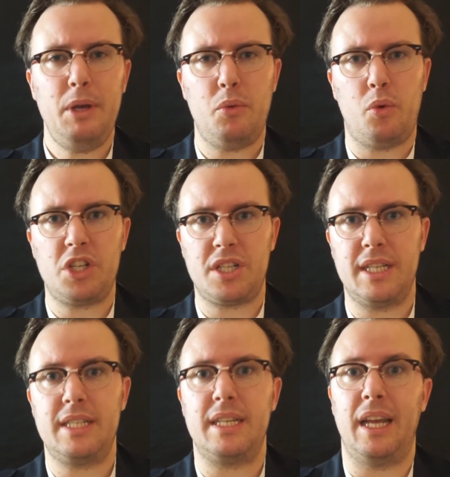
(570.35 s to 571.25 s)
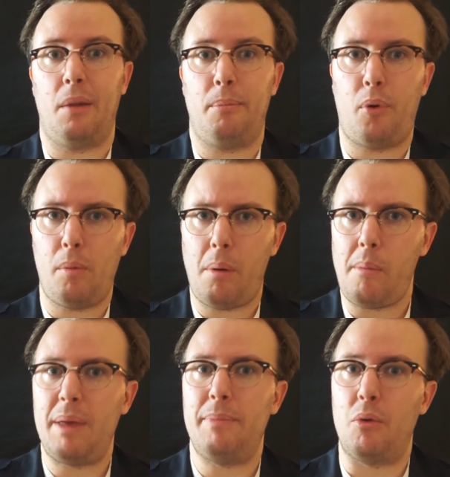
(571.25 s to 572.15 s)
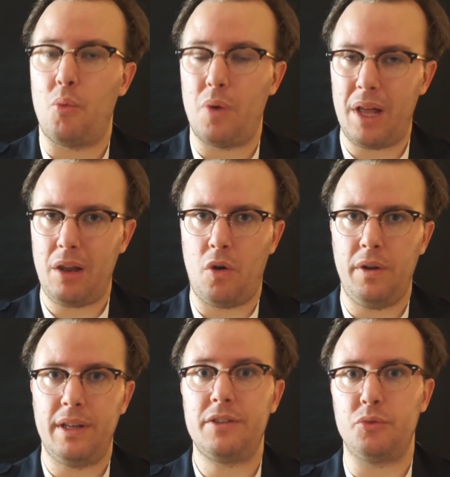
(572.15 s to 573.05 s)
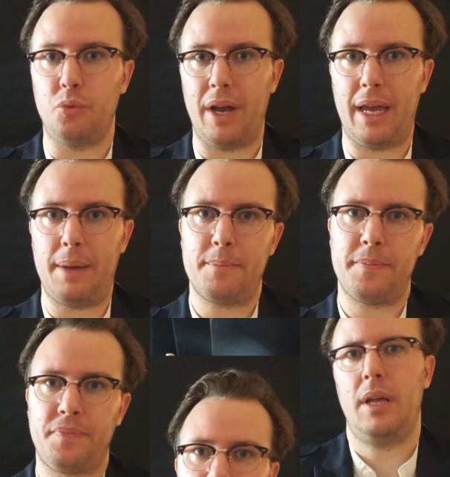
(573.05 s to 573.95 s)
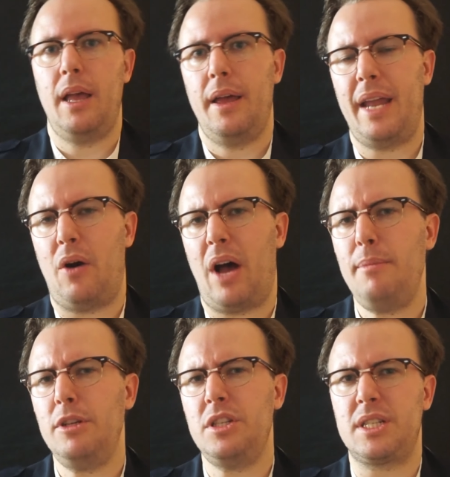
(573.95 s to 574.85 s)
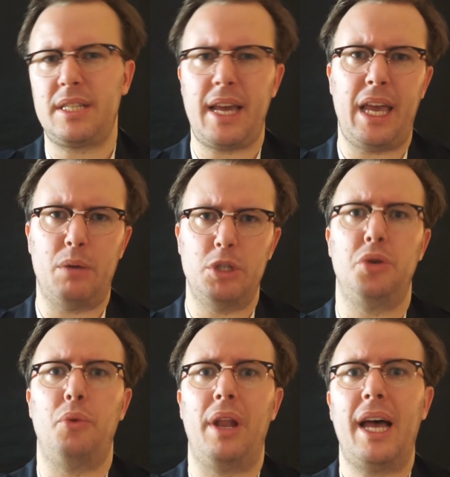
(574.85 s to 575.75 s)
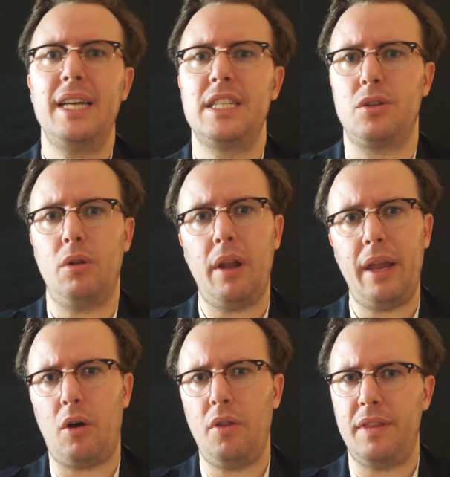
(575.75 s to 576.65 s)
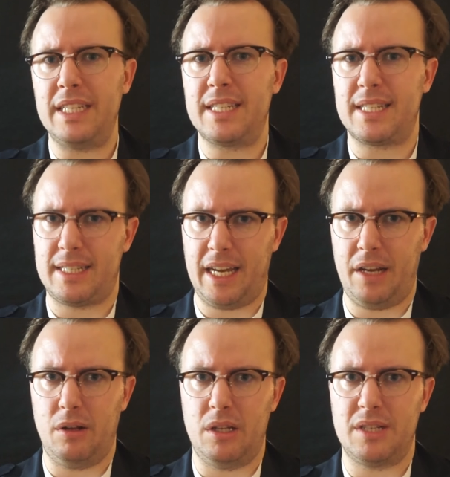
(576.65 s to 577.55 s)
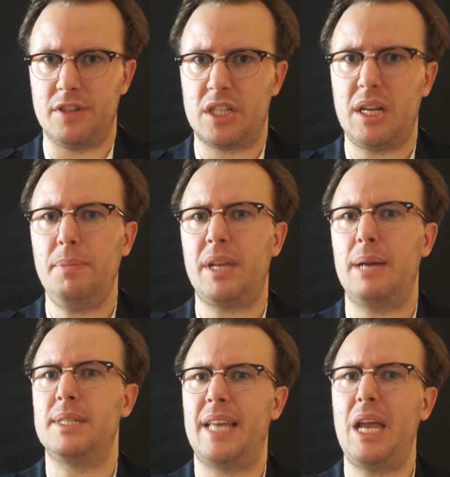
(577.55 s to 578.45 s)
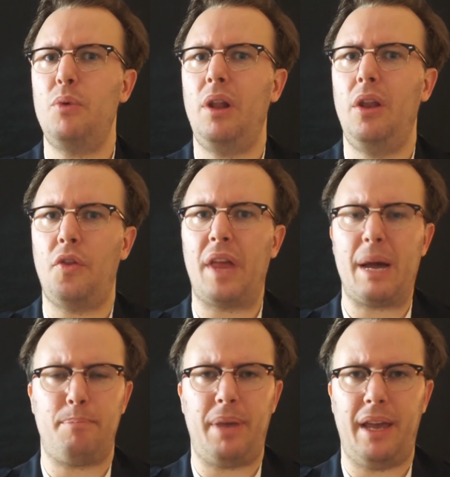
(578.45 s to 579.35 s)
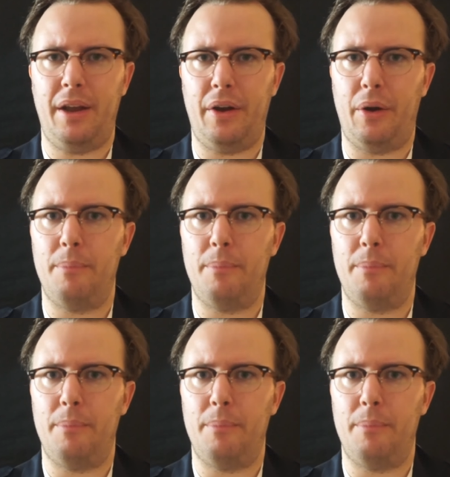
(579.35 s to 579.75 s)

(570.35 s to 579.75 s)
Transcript: you watch this, it'll probably be well on its way. Now, I'm not saying we should rely solely on these signals, for sometimes they will not appear.